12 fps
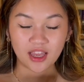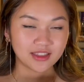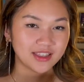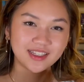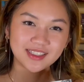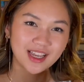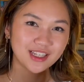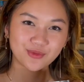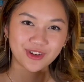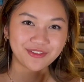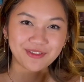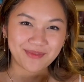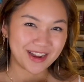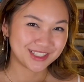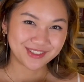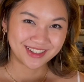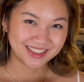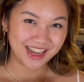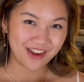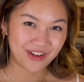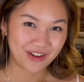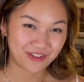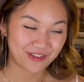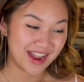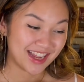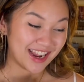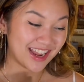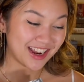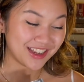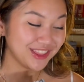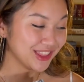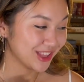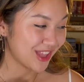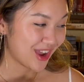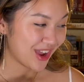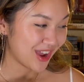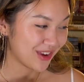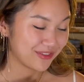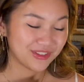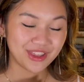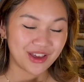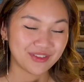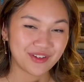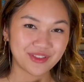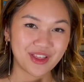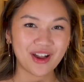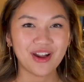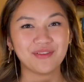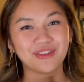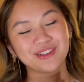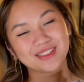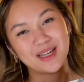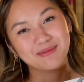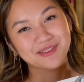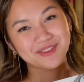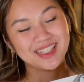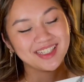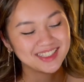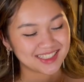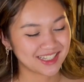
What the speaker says: This has one of the best ones I've ever read, and I love, love, love, love those types of scenes.